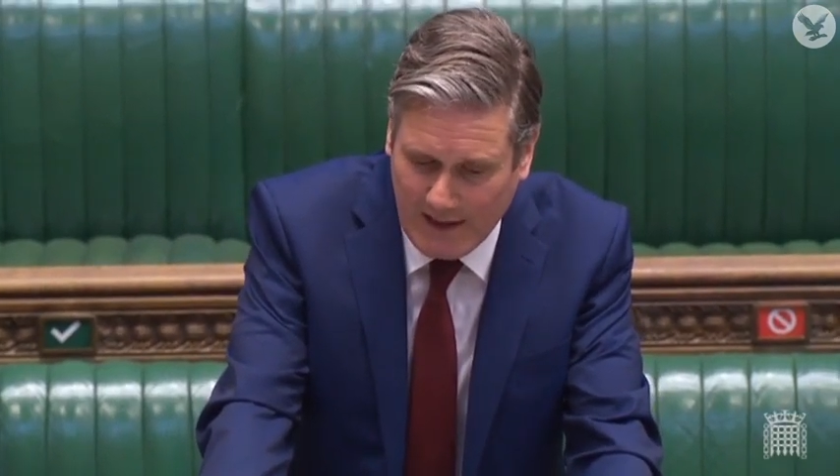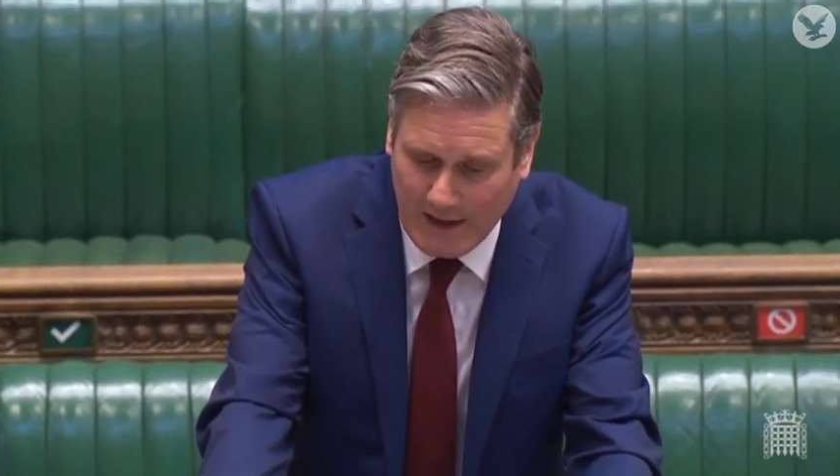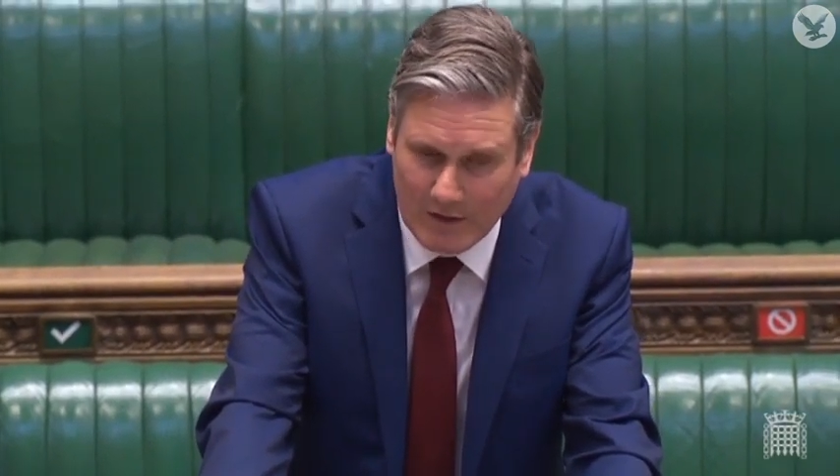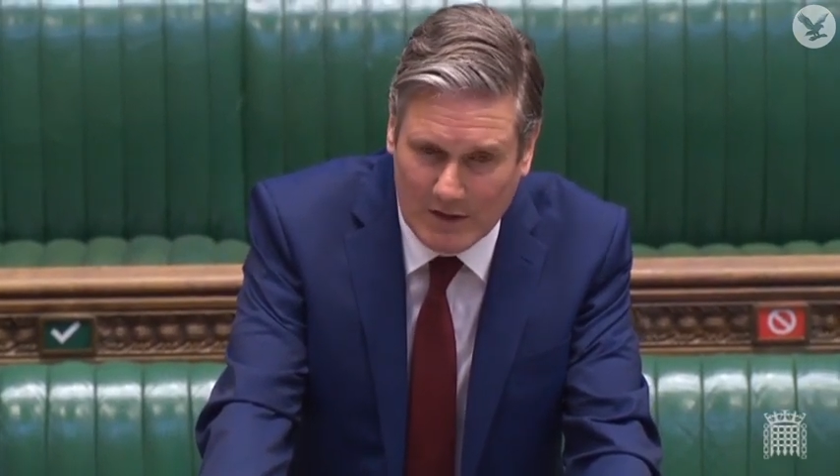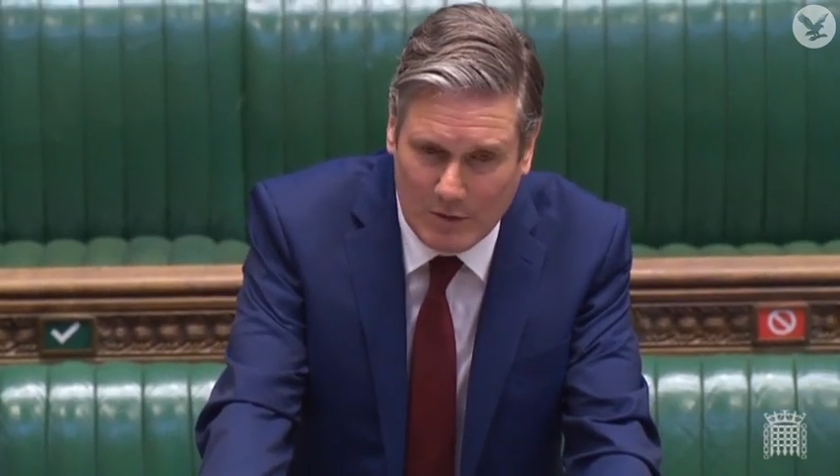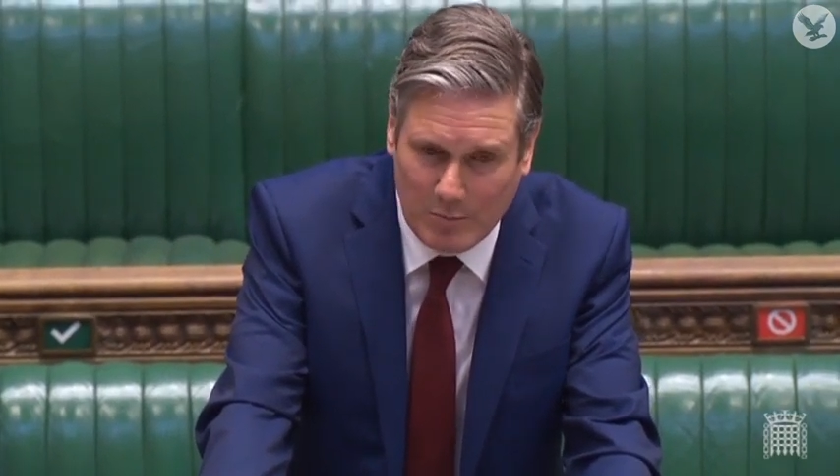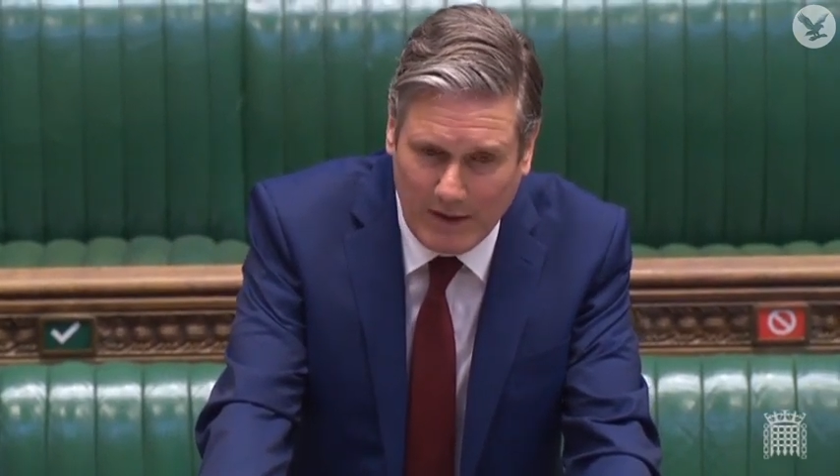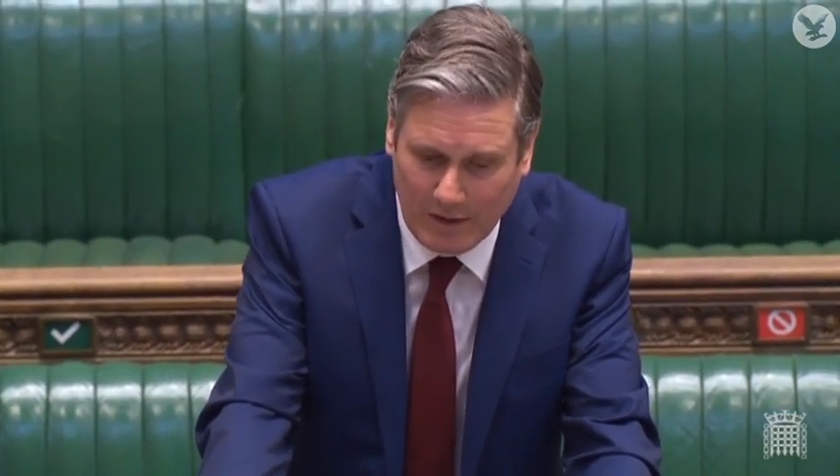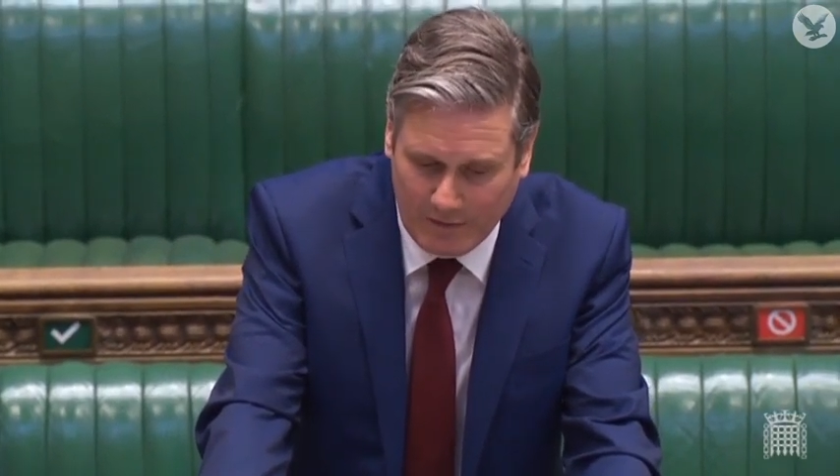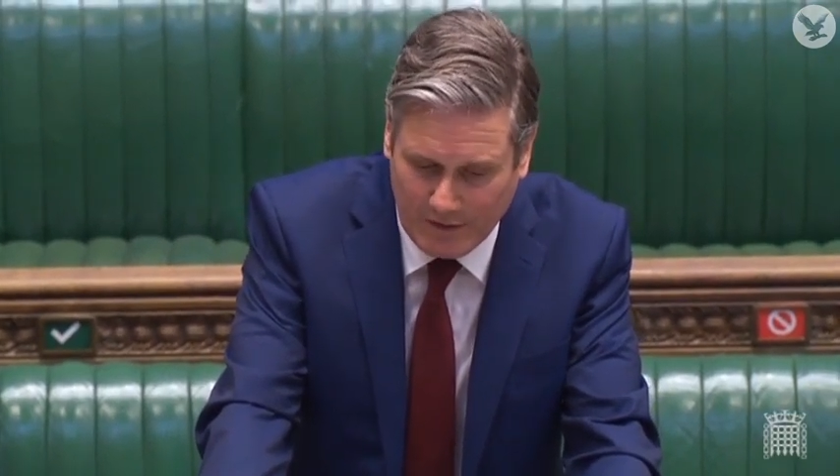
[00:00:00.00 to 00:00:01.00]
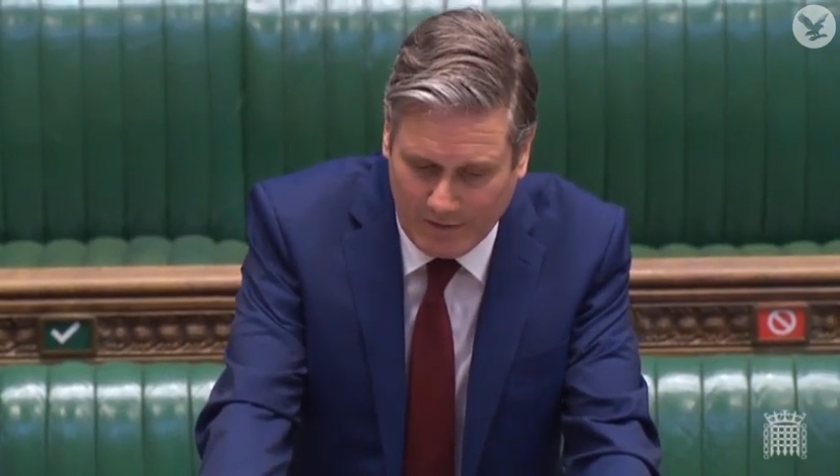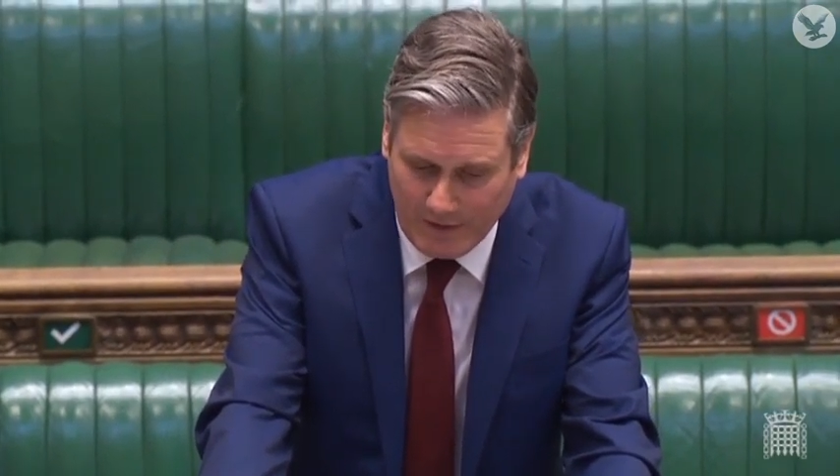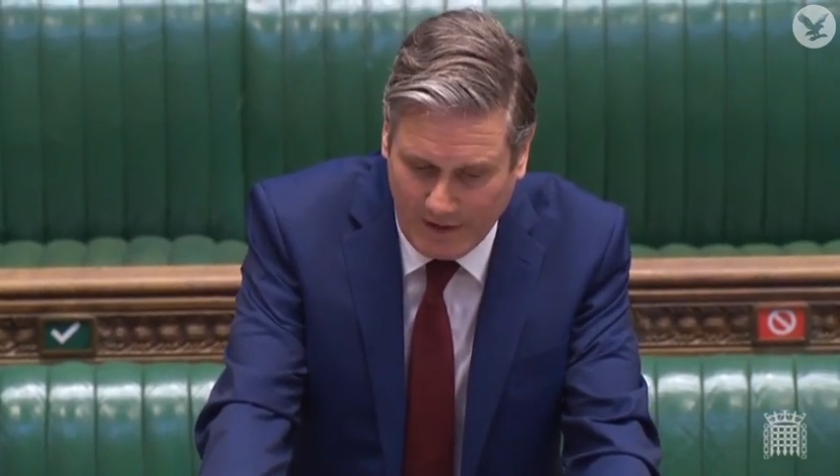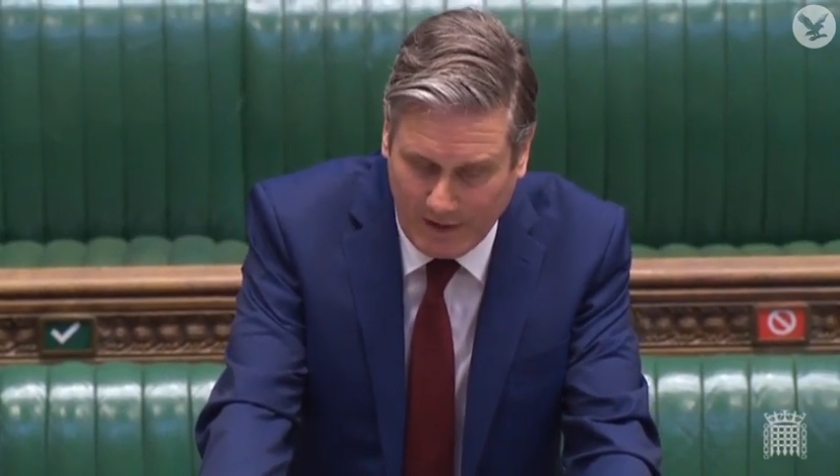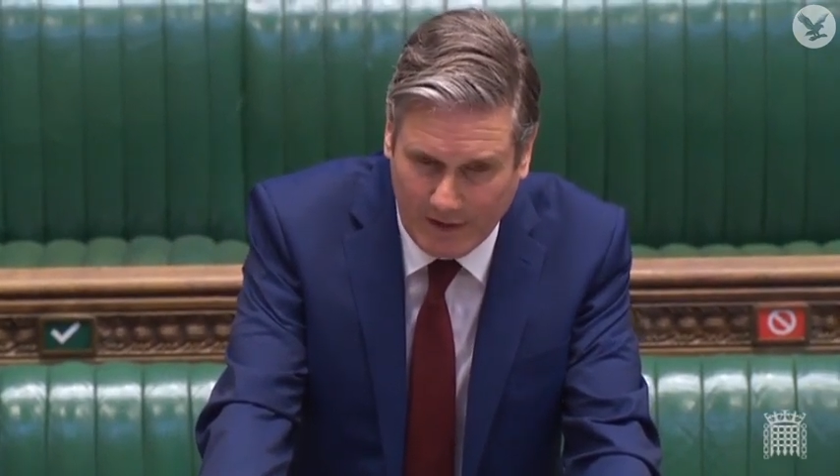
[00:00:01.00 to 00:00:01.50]
hours to pay off the
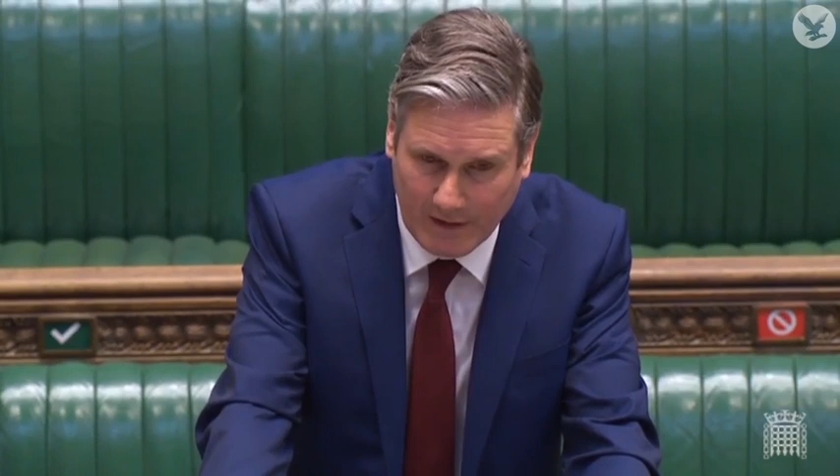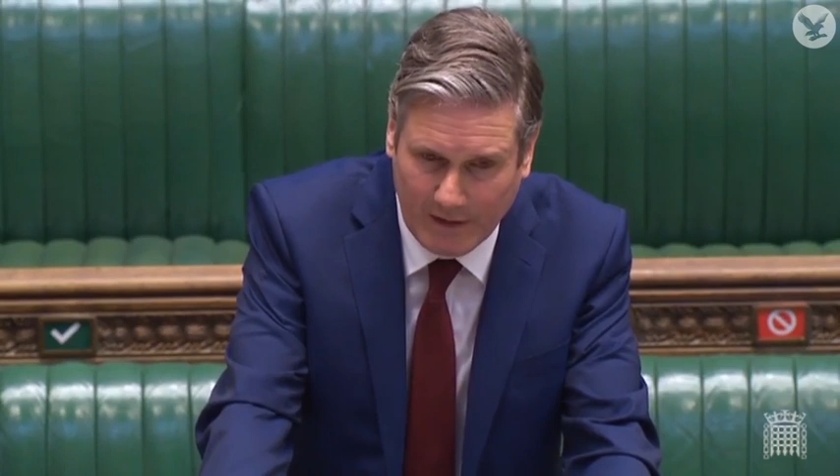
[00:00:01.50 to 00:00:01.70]
fee.